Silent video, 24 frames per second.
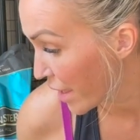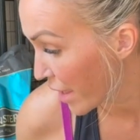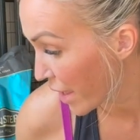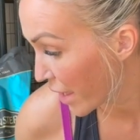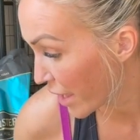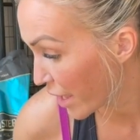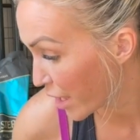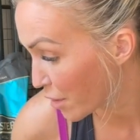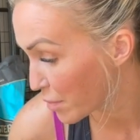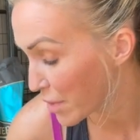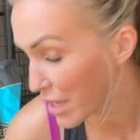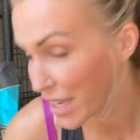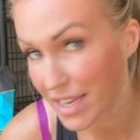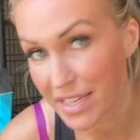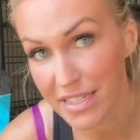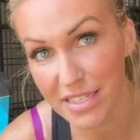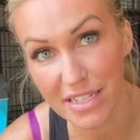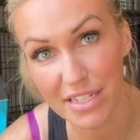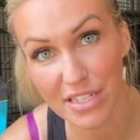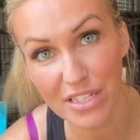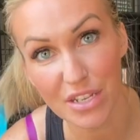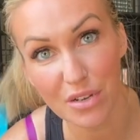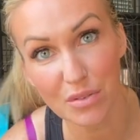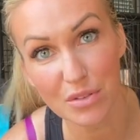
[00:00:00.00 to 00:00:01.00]
And because
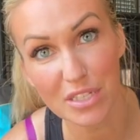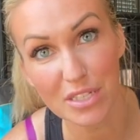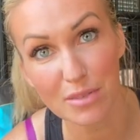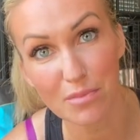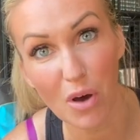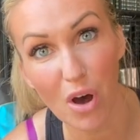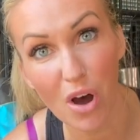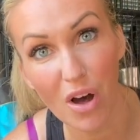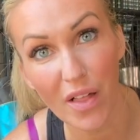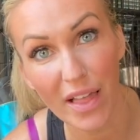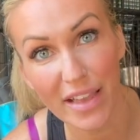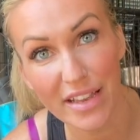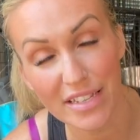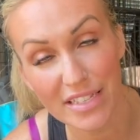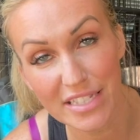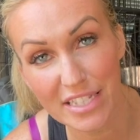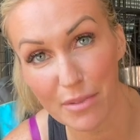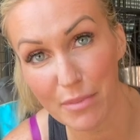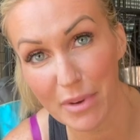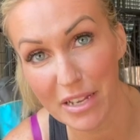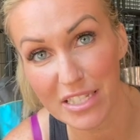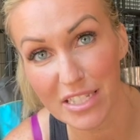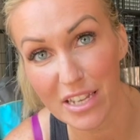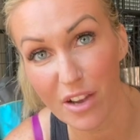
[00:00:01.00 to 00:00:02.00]
it's so small, I could see
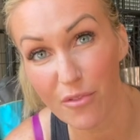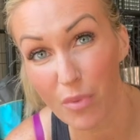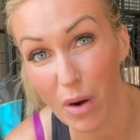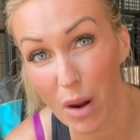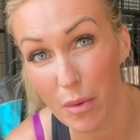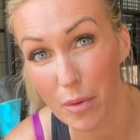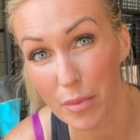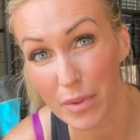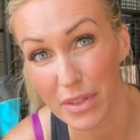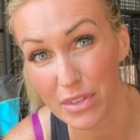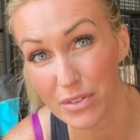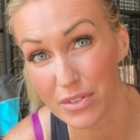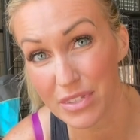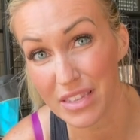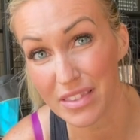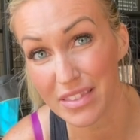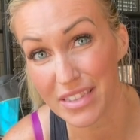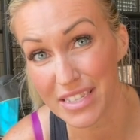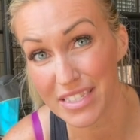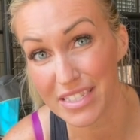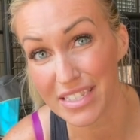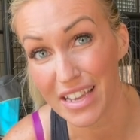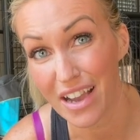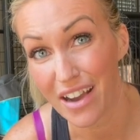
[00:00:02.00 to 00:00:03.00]
myself probably using
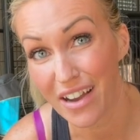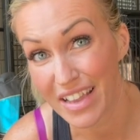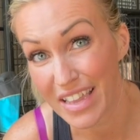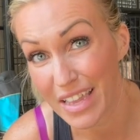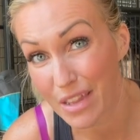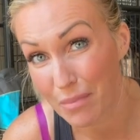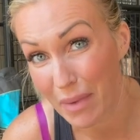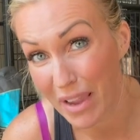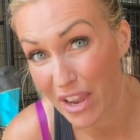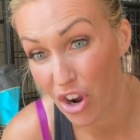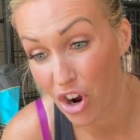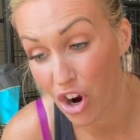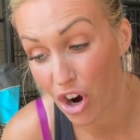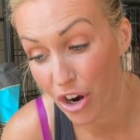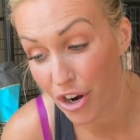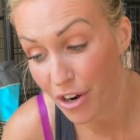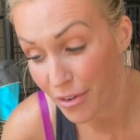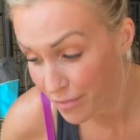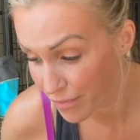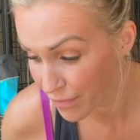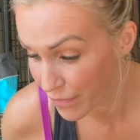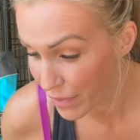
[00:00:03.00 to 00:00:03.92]
this in my car.